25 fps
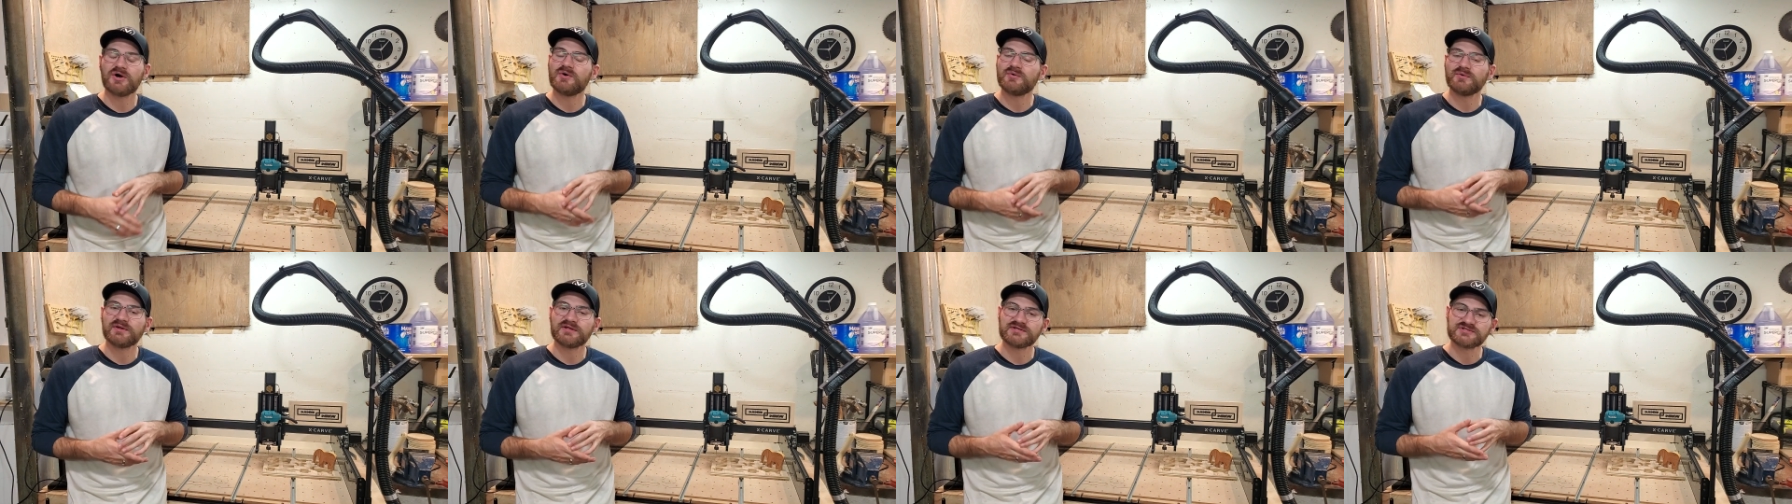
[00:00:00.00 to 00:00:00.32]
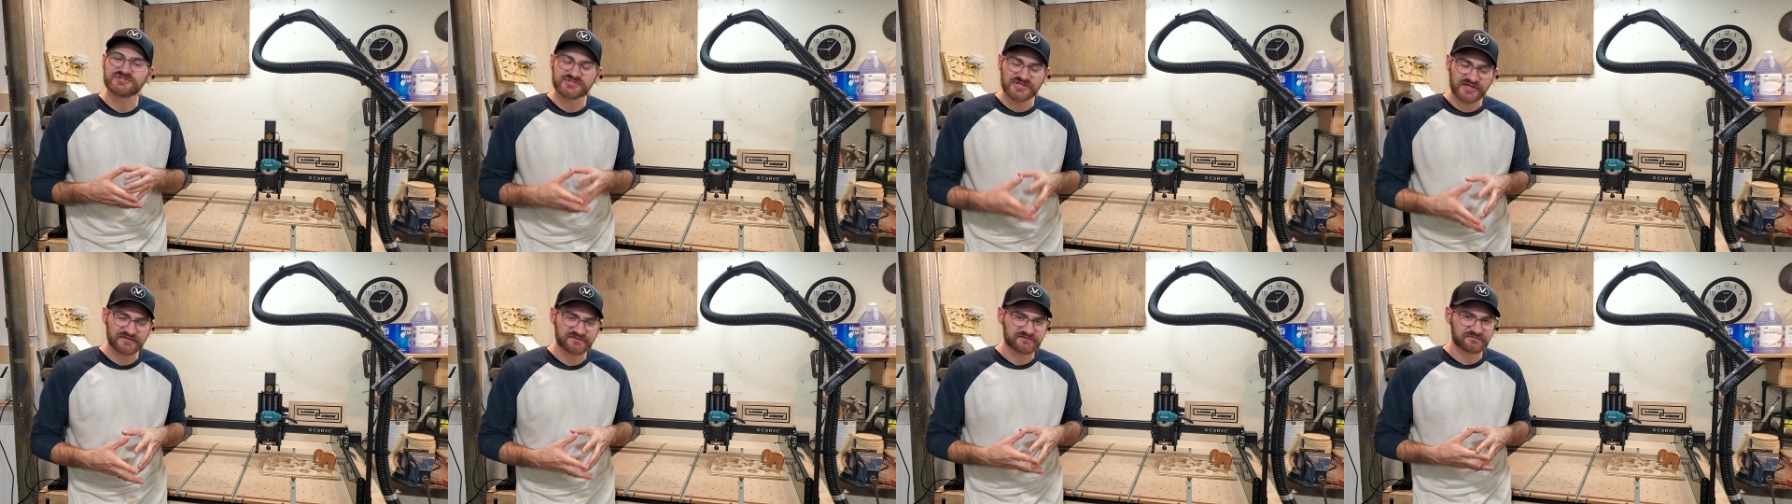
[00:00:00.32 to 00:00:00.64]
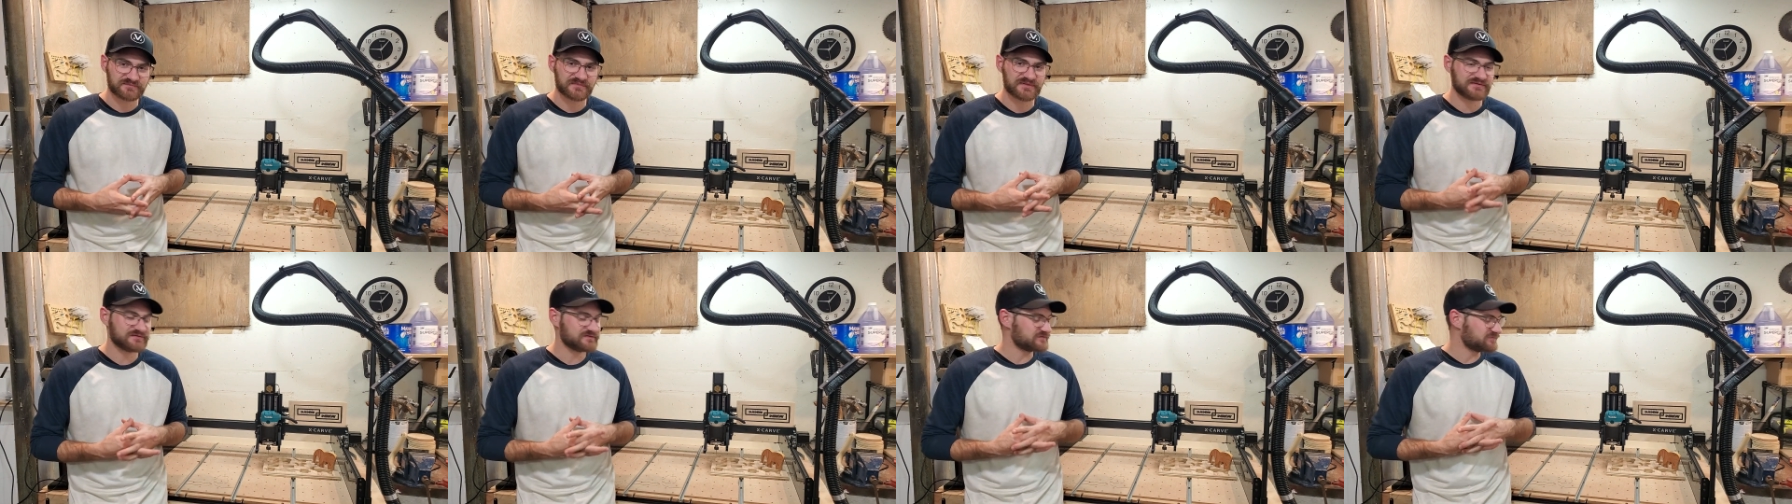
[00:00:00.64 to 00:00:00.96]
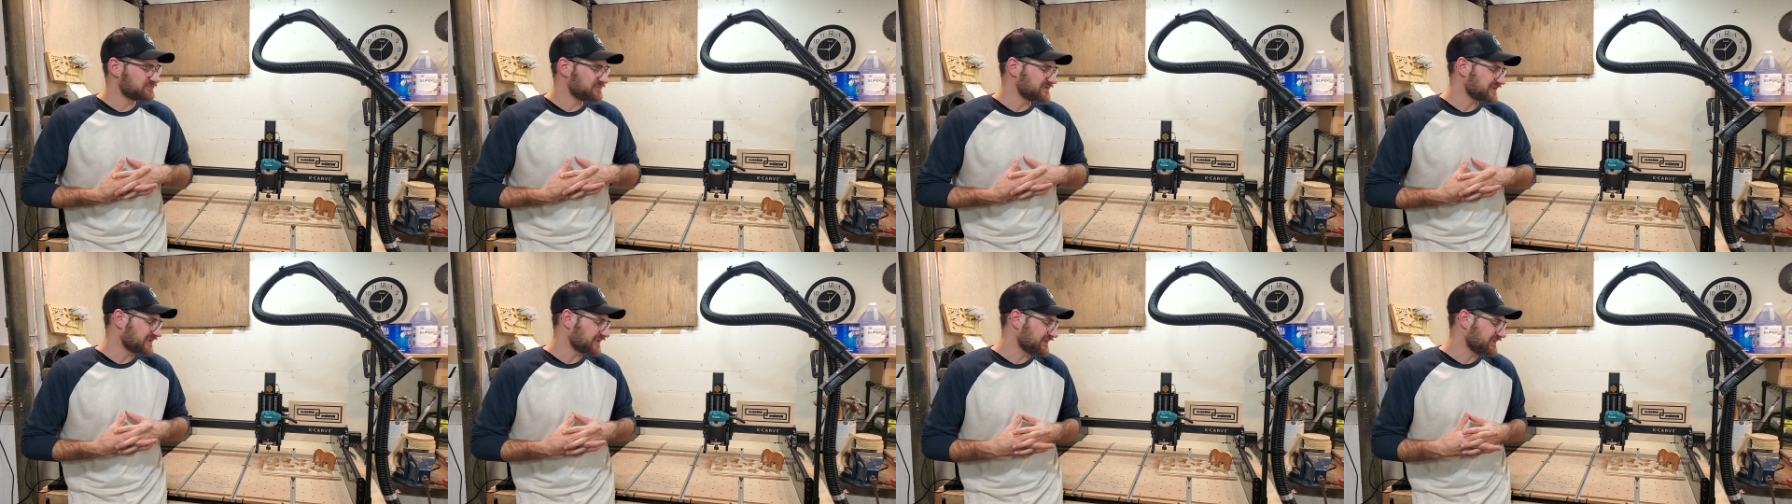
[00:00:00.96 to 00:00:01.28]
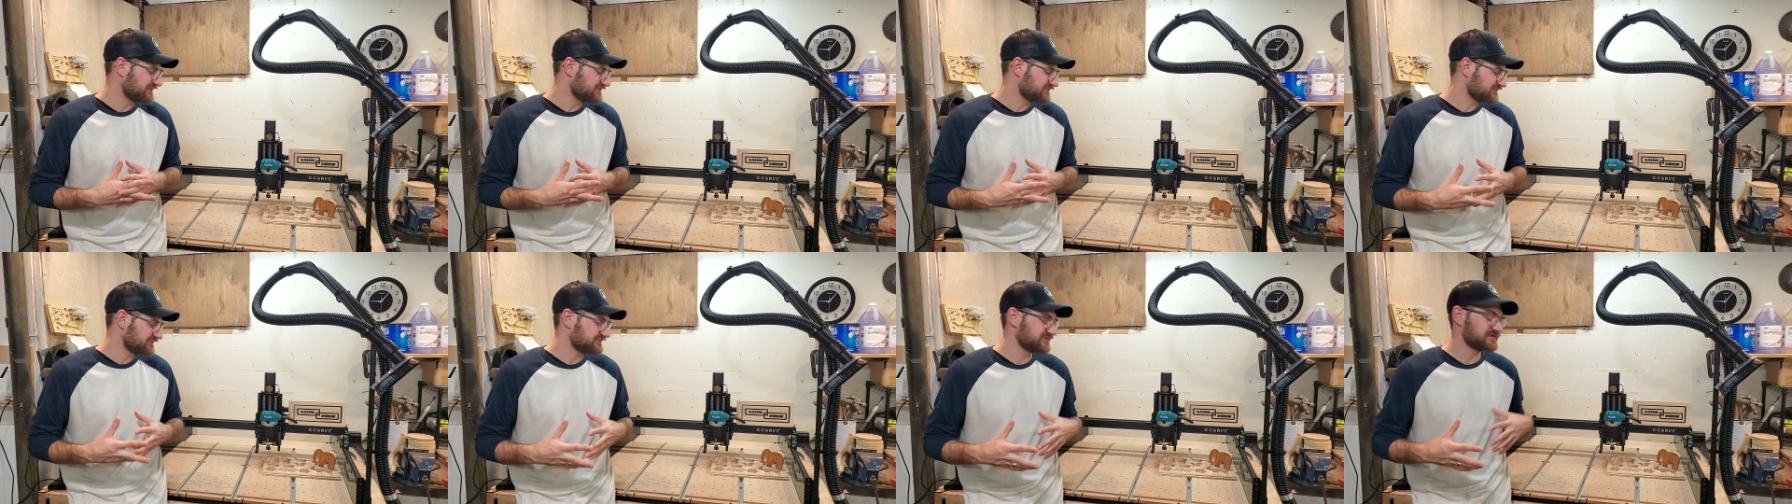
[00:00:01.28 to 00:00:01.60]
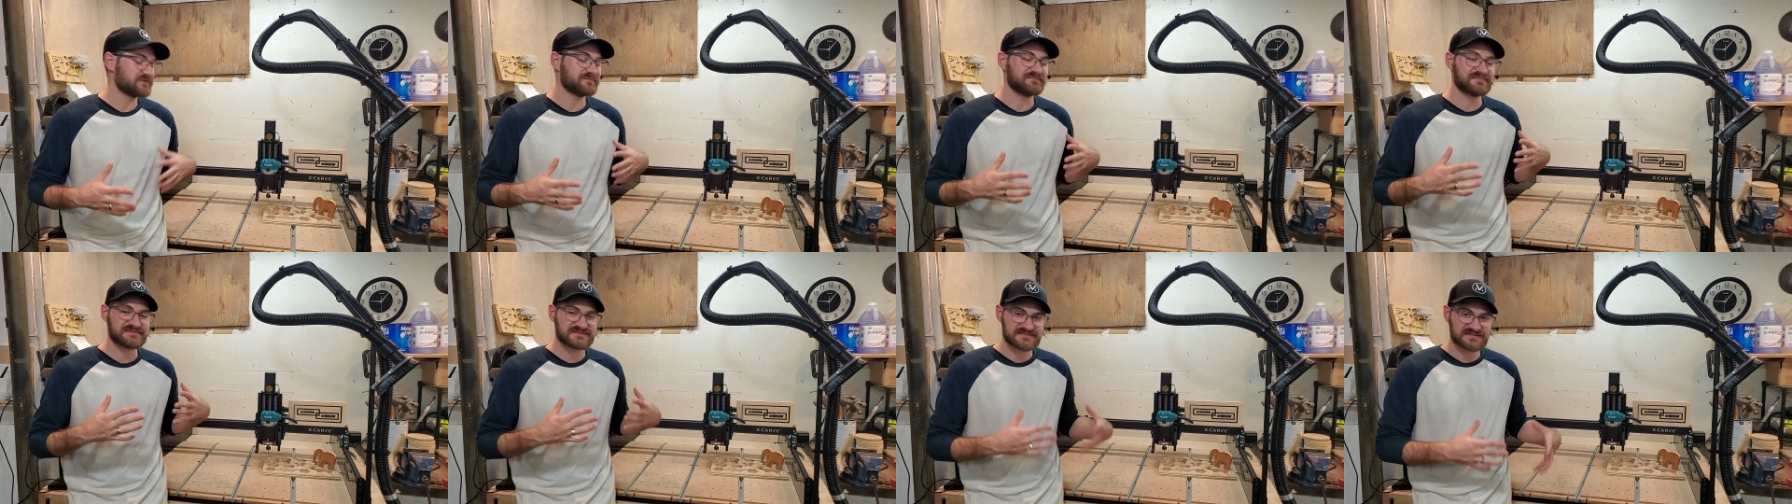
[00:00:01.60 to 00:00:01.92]
own adjustments because of
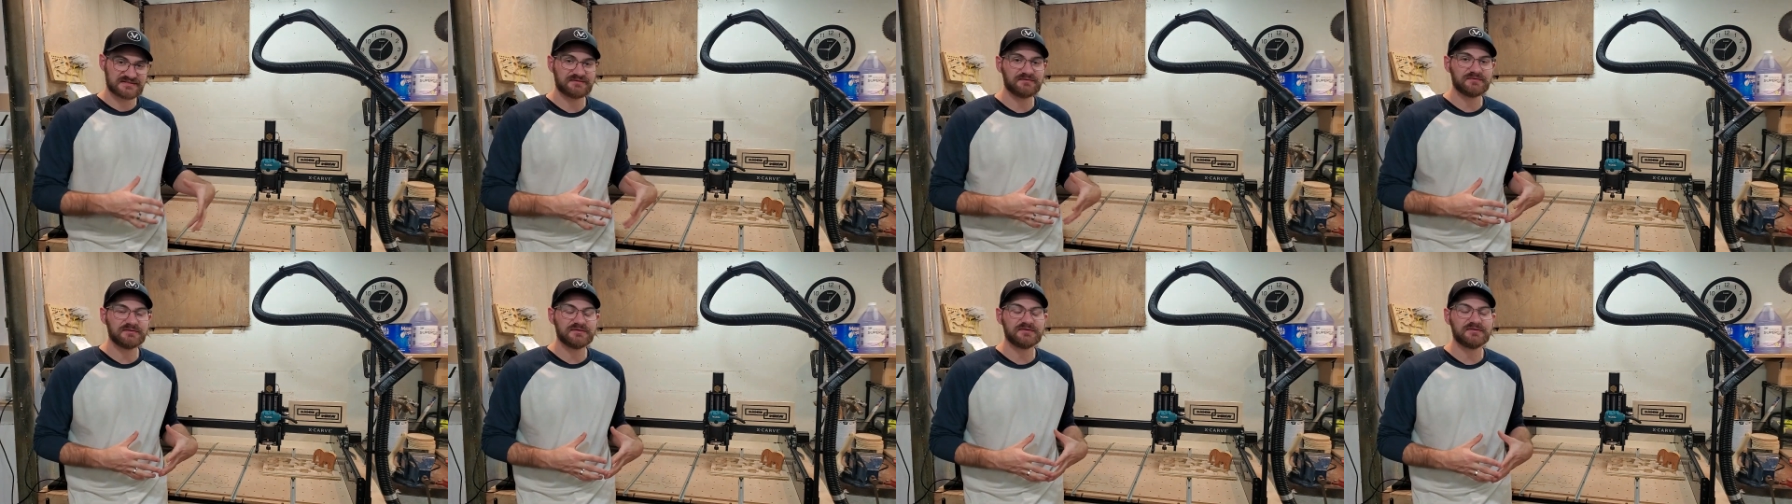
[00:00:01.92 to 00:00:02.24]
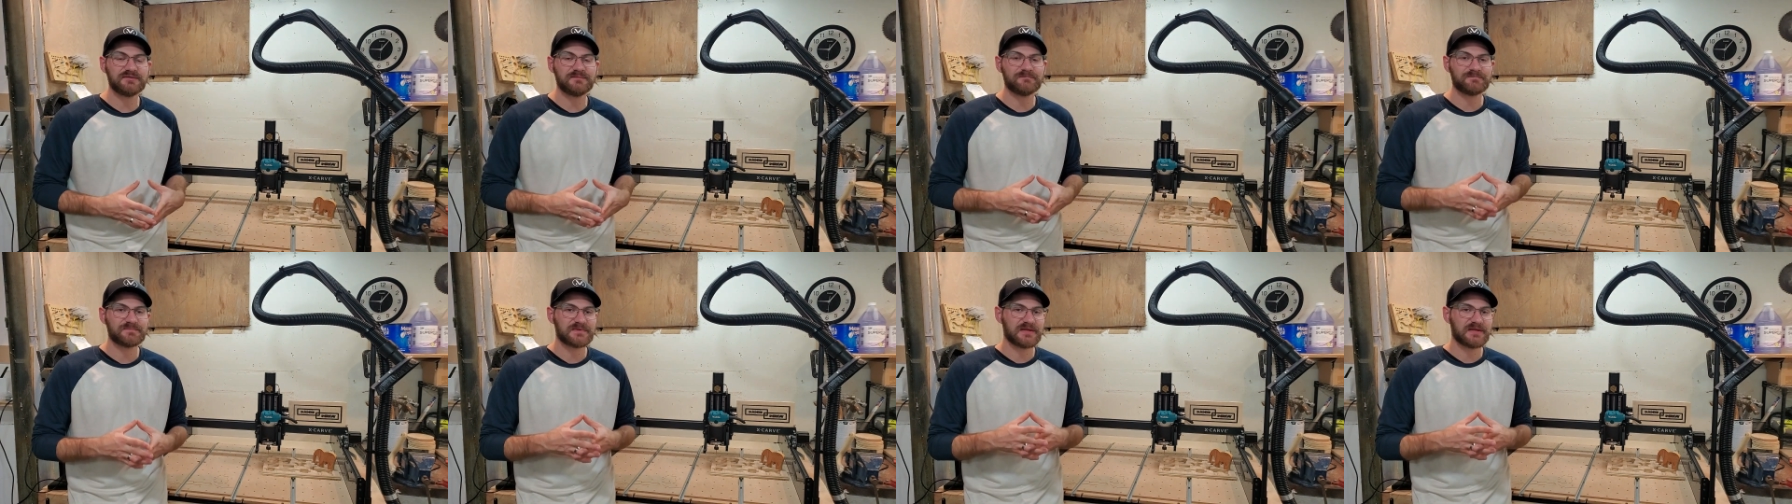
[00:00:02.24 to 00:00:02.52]
your material,